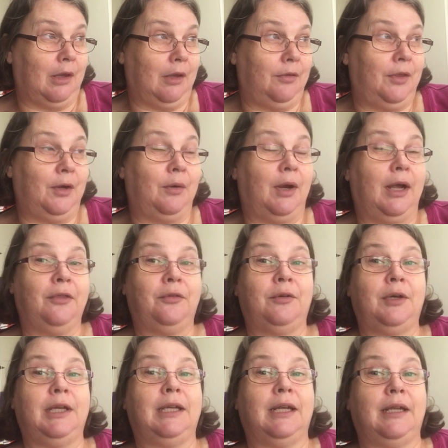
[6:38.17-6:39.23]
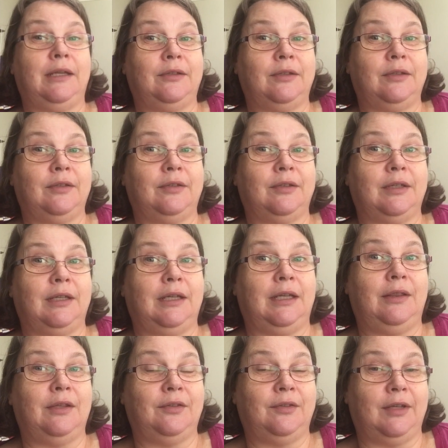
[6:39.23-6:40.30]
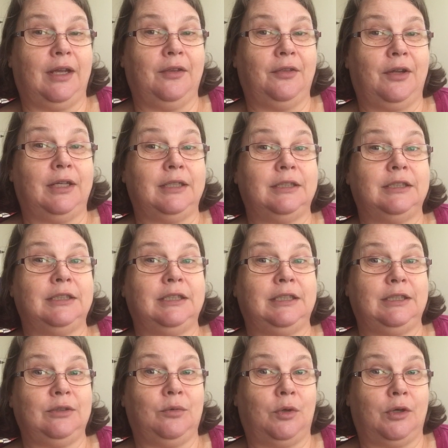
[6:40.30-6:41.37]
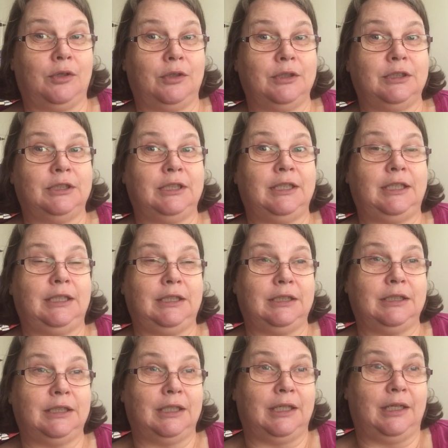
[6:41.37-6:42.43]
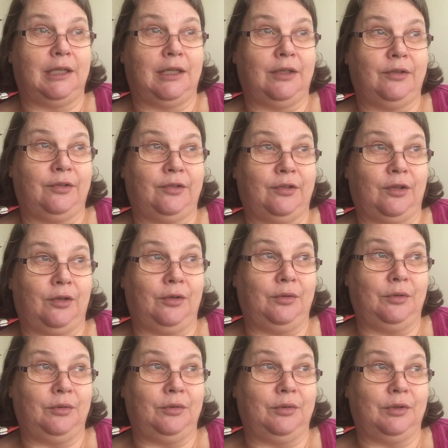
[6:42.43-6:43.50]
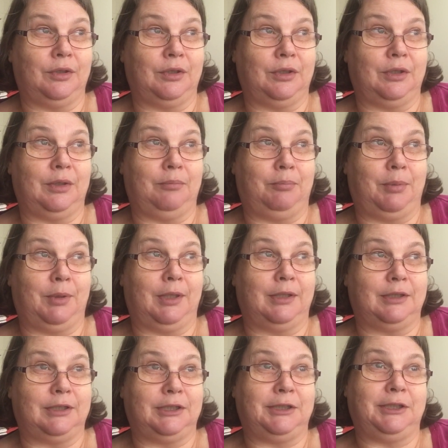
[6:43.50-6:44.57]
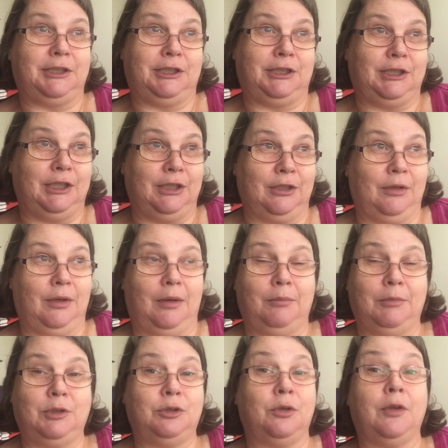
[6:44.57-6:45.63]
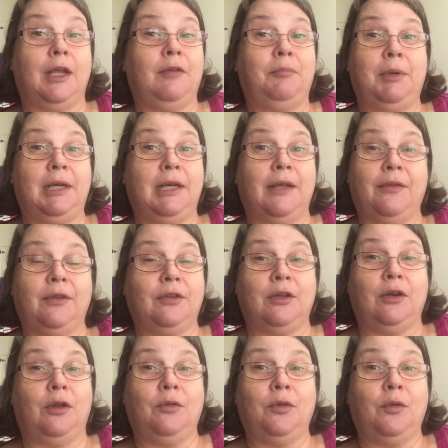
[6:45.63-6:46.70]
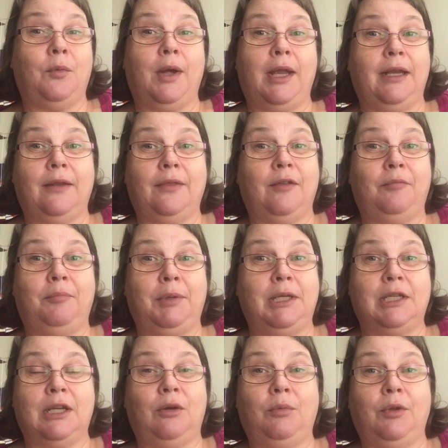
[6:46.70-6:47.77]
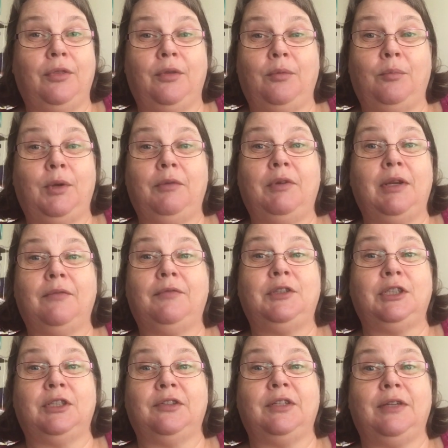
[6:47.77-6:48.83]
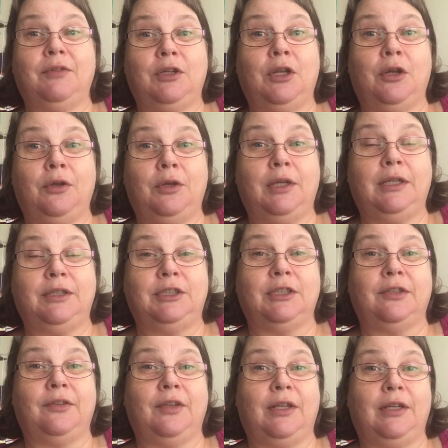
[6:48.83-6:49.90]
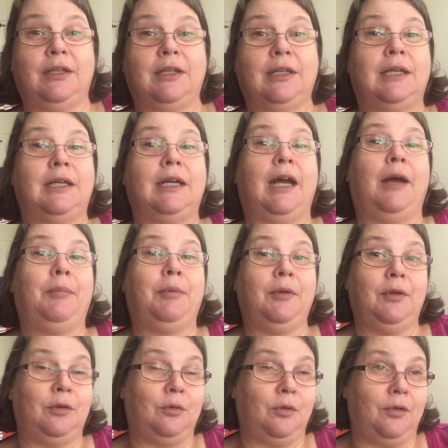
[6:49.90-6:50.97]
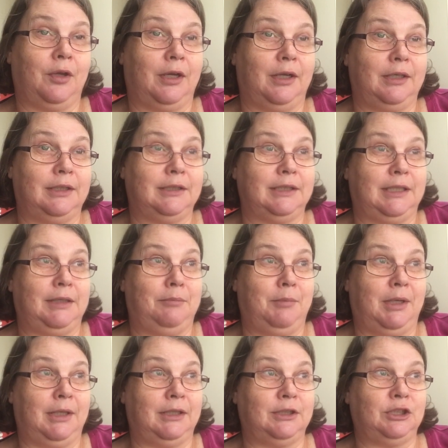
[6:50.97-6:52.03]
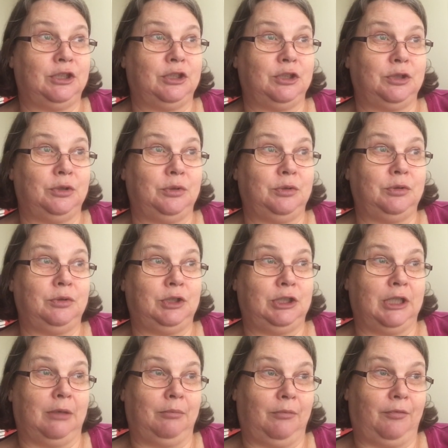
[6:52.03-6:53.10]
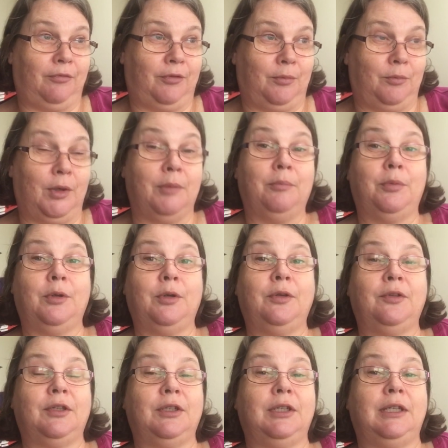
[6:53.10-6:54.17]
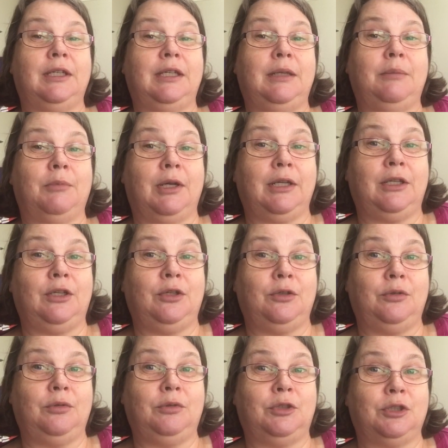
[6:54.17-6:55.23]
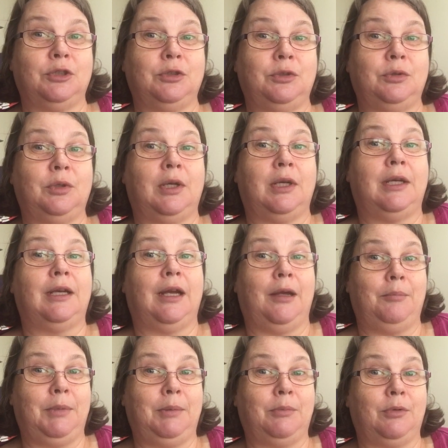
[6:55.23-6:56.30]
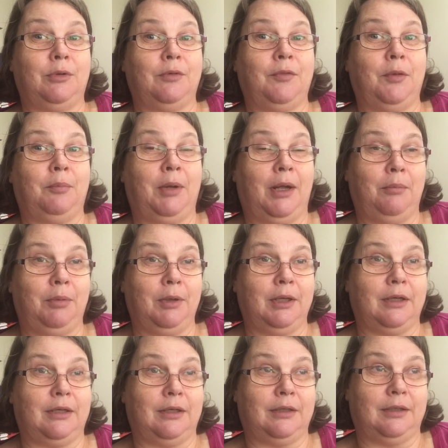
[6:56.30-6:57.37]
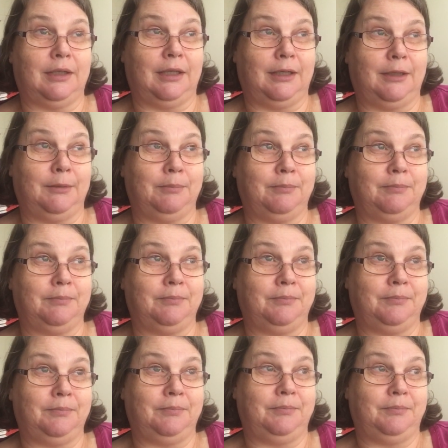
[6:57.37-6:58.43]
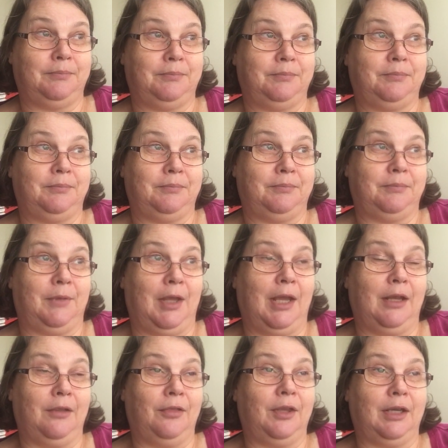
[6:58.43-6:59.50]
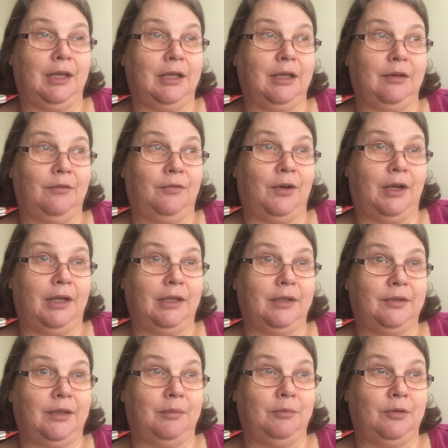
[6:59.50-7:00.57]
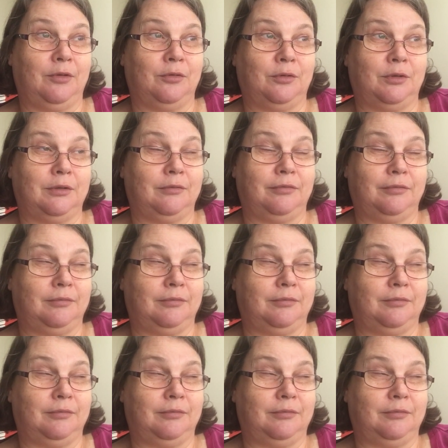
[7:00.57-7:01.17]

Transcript: there are 3 cases in the South Island in quarantine. So, but you know, I'm sure there have been others along the way, and they've been dealt with, and we've just never known. It's just that up in the North Island, it managed to jump from one person in MIQ to a member of the public. They are thinking via some sort of